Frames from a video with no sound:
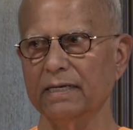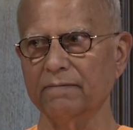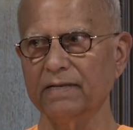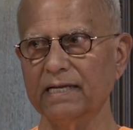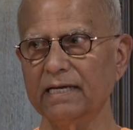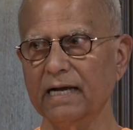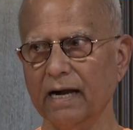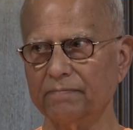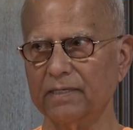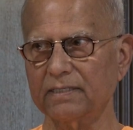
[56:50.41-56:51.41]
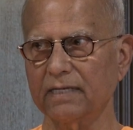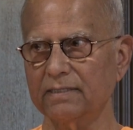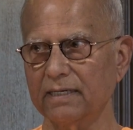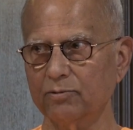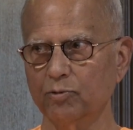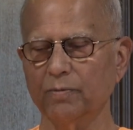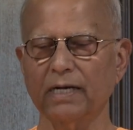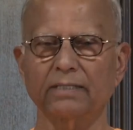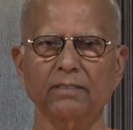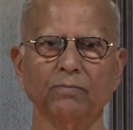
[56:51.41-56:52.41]
Evening, after sunset, two
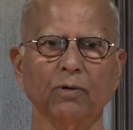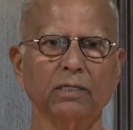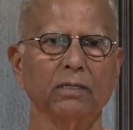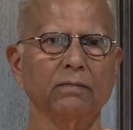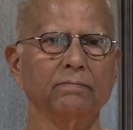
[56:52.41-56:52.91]
buckets of water.